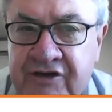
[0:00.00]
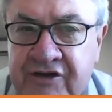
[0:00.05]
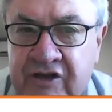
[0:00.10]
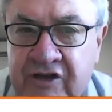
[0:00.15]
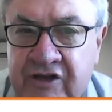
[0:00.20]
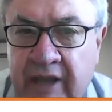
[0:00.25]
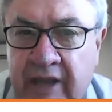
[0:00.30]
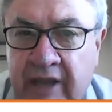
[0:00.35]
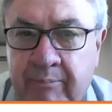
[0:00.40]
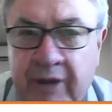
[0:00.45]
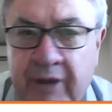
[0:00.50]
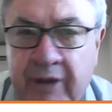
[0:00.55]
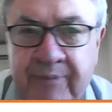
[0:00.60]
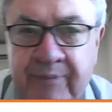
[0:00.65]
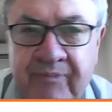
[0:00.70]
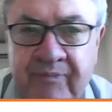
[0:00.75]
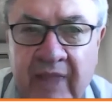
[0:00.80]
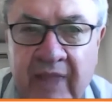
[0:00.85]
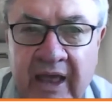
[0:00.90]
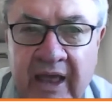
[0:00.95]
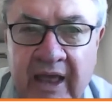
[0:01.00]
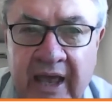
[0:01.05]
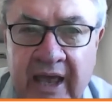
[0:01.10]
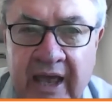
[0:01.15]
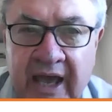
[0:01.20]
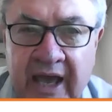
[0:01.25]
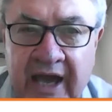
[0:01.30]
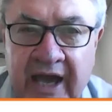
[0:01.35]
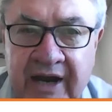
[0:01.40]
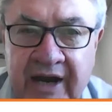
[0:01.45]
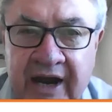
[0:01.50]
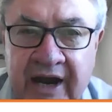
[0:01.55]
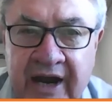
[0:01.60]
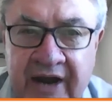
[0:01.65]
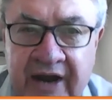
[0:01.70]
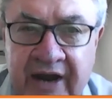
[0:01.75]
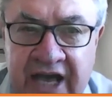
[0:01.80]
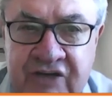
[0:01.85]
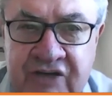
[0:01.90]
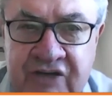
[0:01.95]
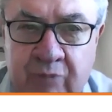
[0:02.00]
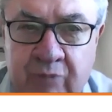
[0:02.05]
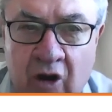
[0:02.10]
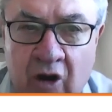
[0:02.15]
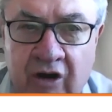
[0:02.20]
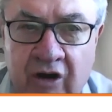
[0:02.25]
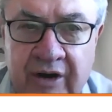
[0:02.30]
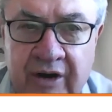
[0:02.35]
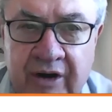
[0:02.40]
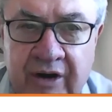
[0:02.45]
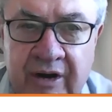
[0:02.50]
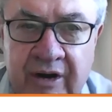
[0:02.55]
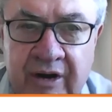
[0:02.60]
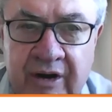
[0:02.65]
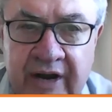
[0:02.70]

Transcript: step. And a RAS blocker,